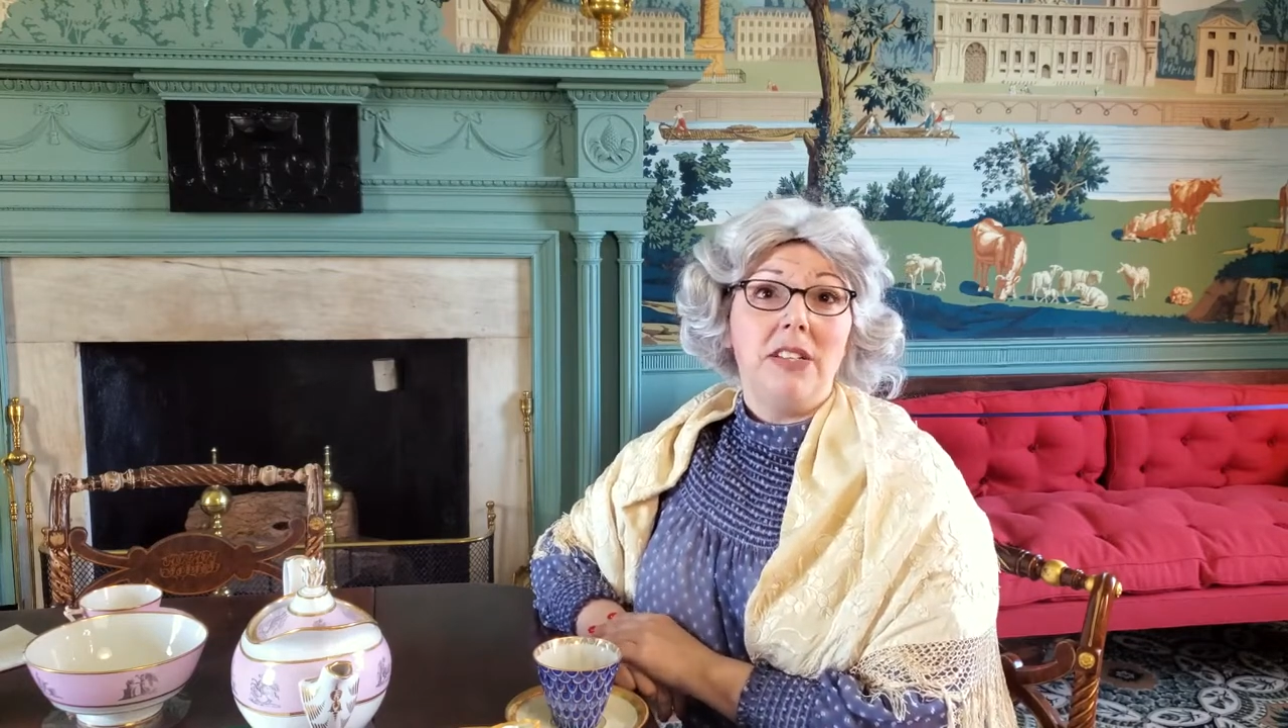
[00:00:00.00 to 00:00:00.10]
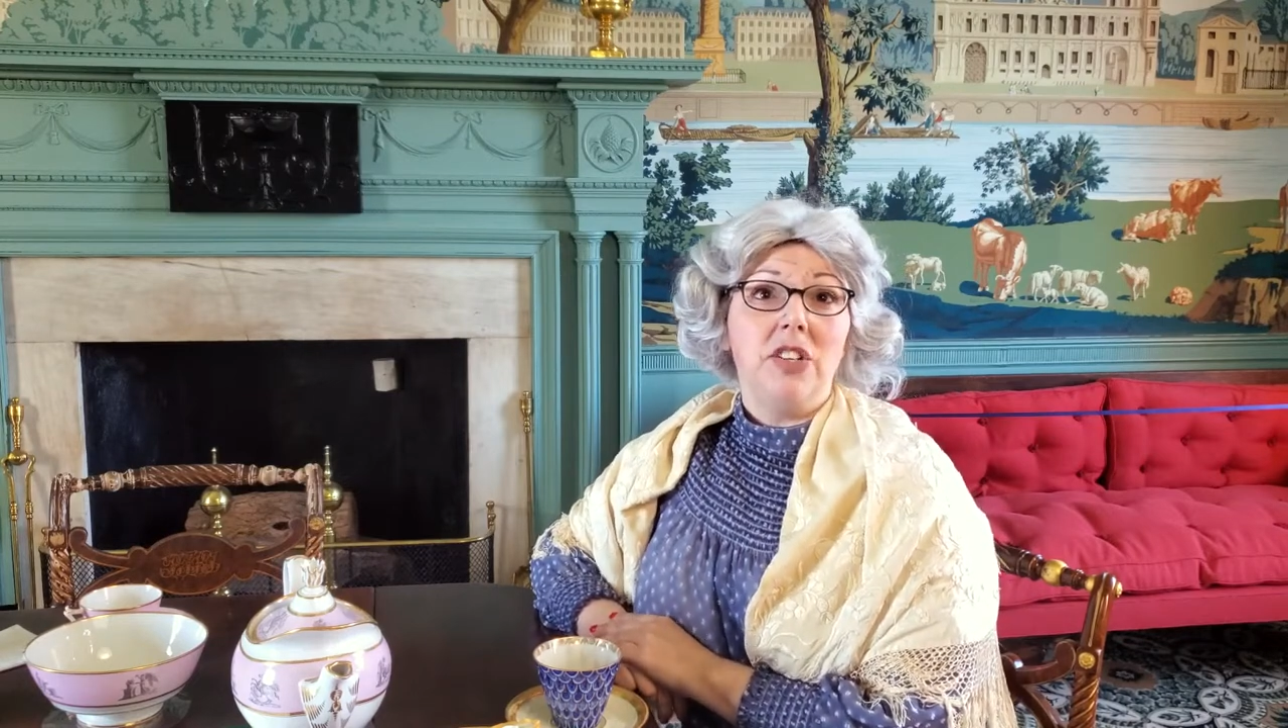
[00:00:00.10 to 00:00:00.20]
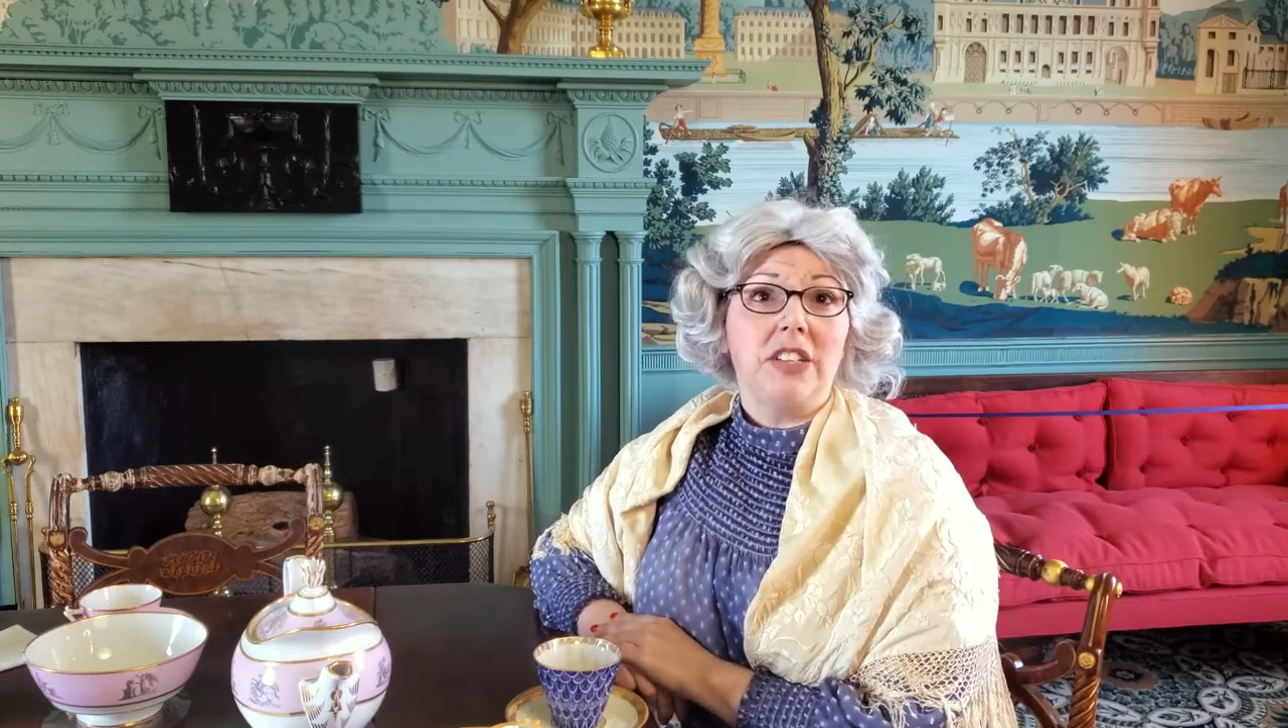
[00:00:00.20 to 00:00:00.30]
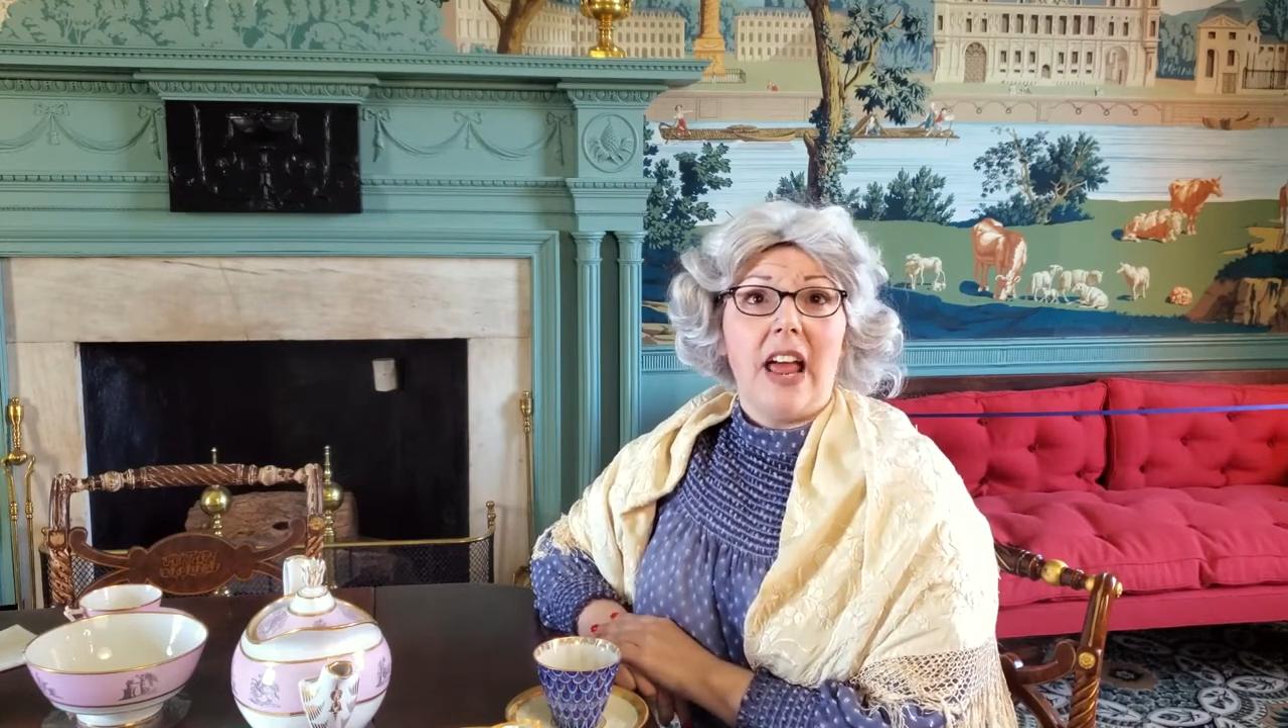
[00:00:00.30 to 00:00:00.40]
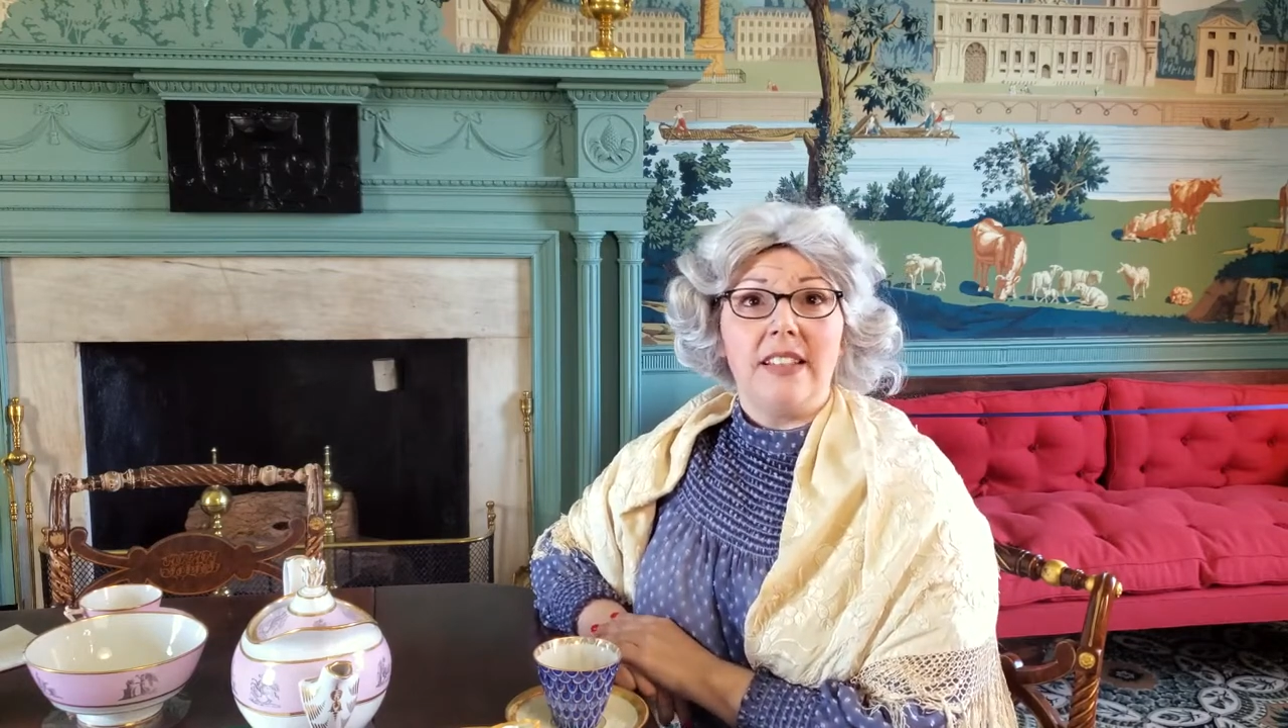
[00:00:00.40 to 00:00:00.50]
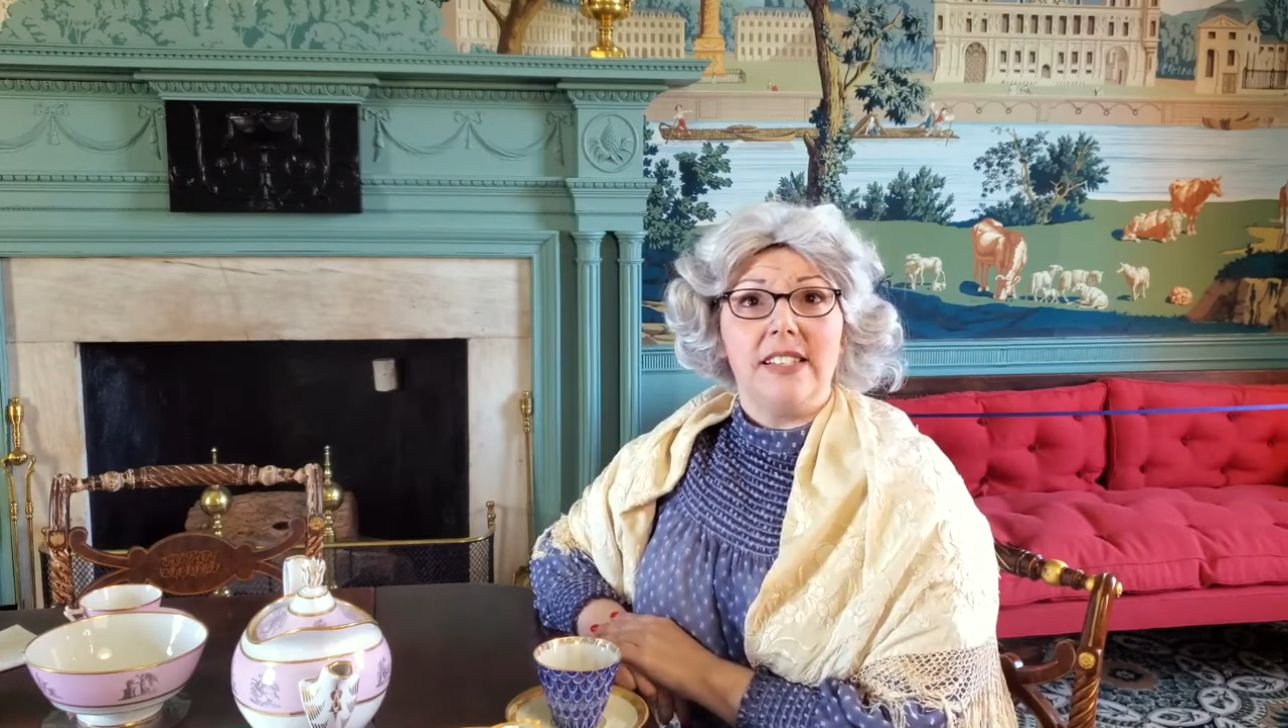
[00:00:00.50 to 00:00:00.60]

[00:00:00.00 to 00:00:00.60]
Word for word: looked like the